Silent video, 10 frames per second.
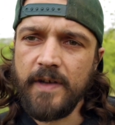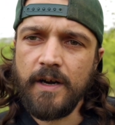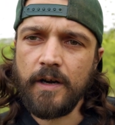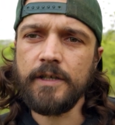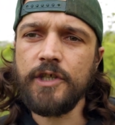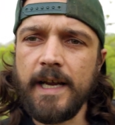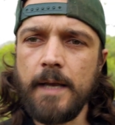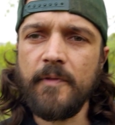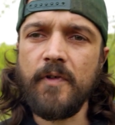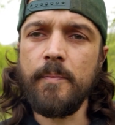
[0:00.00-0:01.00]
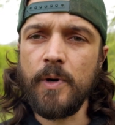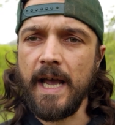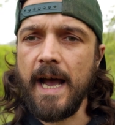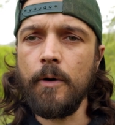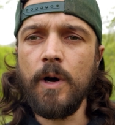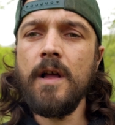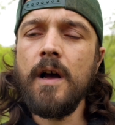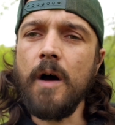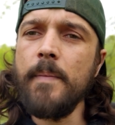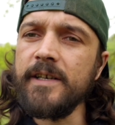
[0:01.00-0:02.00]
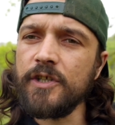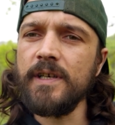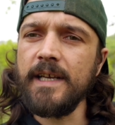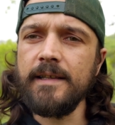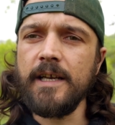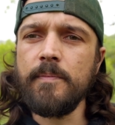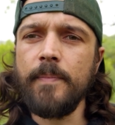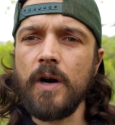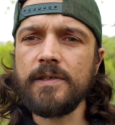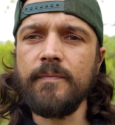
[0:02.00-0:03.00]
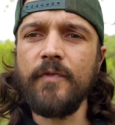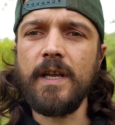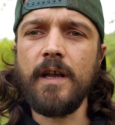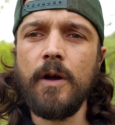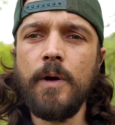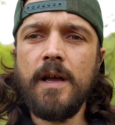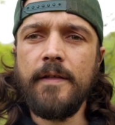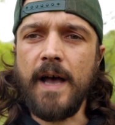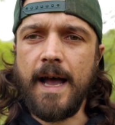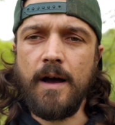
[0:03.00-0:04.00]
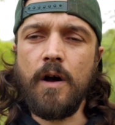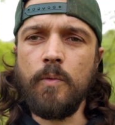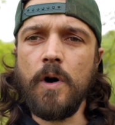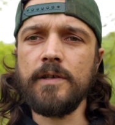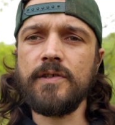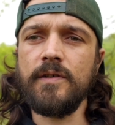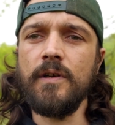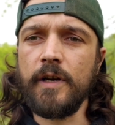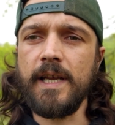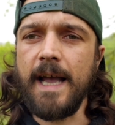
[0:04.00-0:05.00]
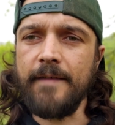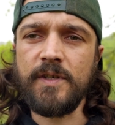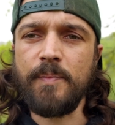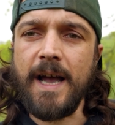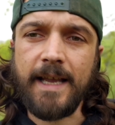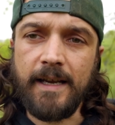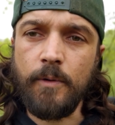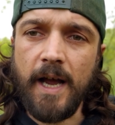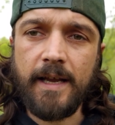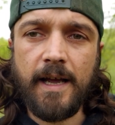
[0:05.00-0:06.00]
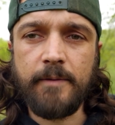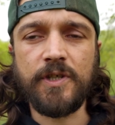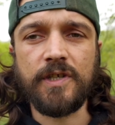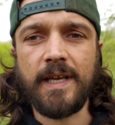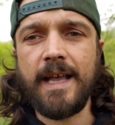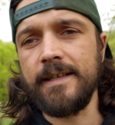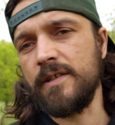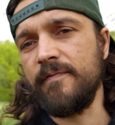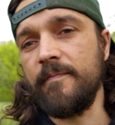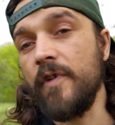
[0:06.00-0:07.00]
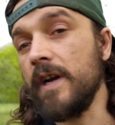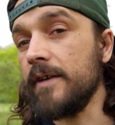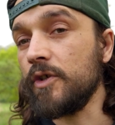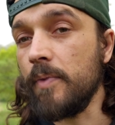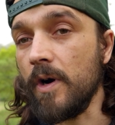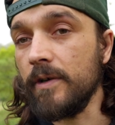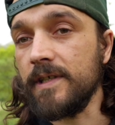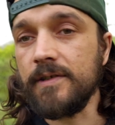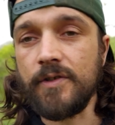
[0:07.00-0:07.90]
They're not going to check it before I put it out. I mentioned in the unboxing video that I was looking at this pack anyway. It was just a case of financial priorities.